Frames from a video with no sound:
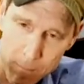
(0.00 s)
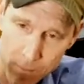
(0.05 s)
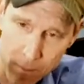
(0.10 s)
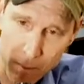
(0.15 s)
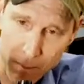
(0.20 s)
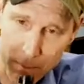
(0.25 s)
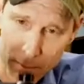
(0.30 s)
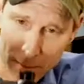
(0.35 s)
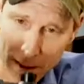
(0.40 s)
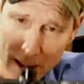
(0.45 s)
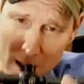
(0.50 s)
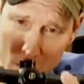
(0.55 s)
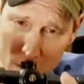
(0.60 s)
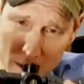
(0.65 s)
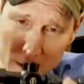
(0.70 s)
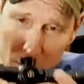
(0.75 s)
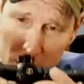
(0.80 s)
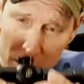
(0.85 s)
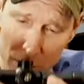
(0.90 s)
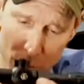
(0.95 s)
mount
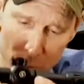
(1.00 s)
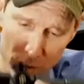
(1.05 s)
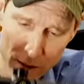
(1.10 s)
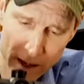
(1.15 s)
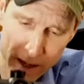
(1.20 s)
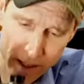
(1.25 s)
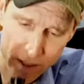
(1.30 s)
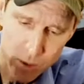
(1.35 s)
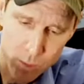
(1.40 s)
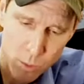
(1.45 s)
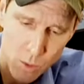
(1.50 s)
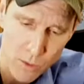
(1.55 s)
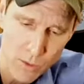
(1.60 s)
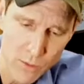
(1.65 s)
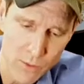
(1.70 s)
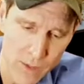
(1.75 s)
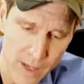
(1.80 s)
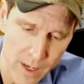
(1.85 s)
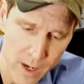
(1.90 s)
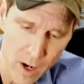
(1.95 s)
with rings will
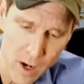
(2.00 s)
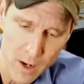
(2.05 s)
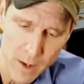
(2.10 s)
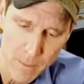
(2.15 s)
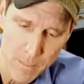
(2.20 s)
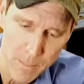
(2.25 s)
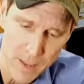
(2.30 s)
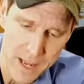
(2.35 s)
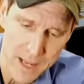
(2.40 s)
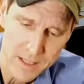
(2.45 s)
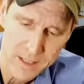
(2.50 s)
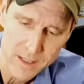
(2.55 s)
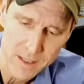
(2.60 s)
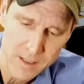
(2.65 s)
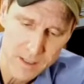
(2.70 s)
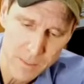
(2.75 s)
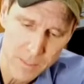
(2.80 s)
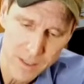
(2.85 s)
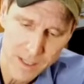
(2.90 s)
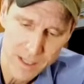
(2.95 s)
fit on a base
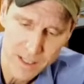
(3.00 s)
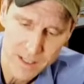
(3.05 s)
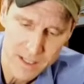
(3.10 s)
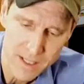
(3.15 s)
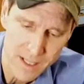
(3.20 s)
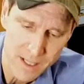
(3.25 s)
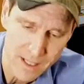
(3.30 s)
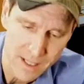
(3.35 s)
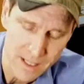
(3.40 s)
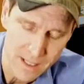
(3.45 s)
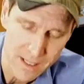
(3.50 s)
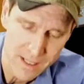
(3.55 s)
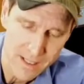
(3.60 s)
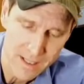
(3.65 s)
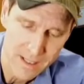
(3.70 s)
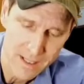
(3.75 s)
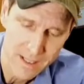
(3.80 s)
that's a Picatinny